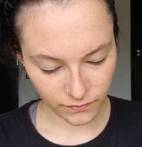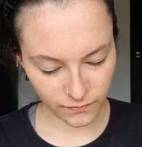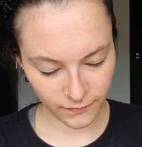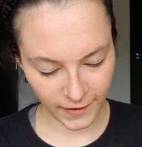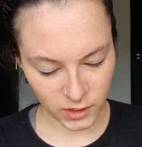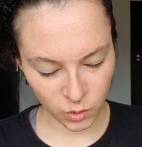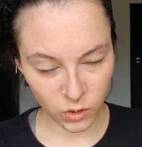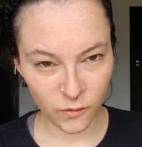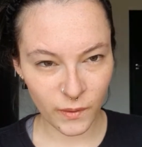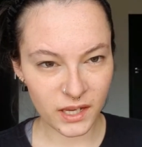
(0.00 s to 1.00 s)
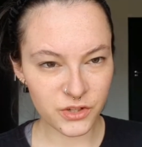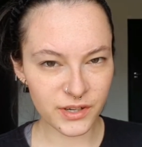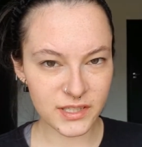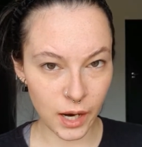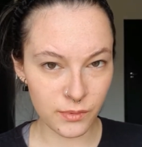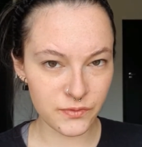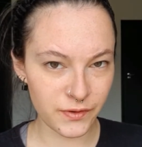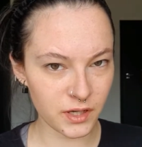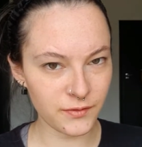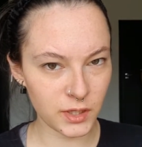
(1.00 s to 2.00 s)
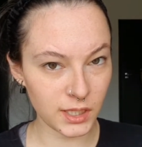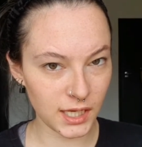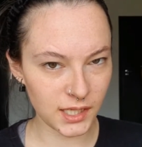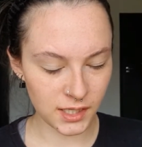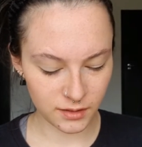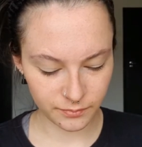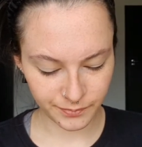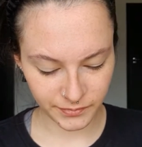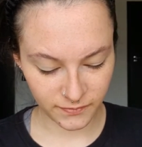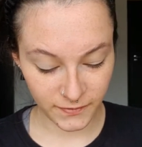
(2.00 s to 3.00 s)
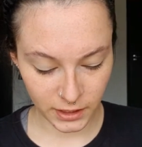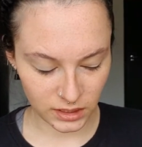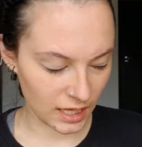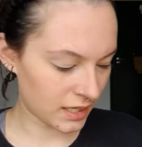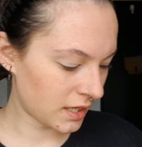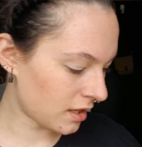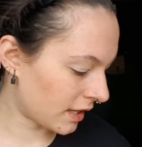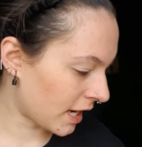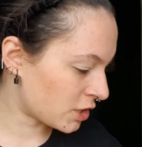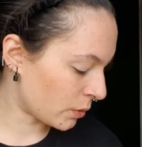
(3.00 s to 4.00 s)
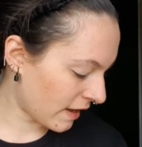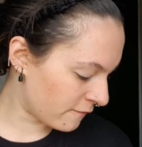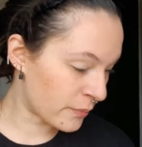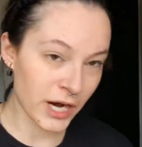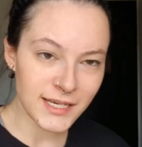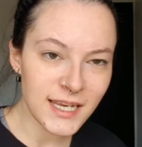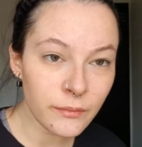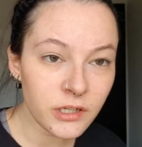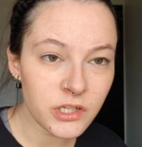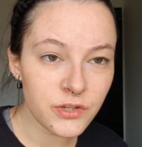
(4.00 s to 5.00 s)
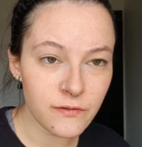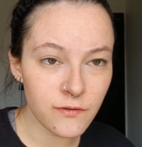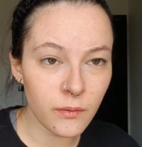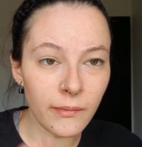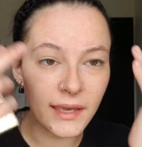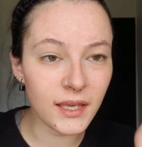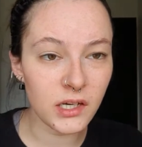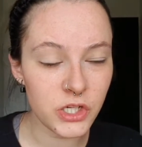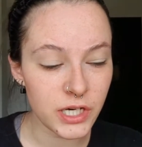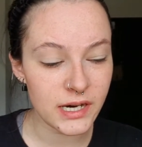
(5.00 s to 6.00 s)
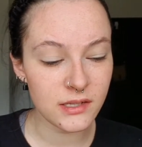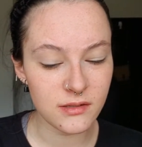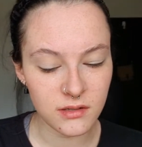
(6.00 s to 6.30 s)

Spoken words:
In fact, all of my injuries, I was very, very lucky. Very lucky. Like, I don't have brain damage from my head injuries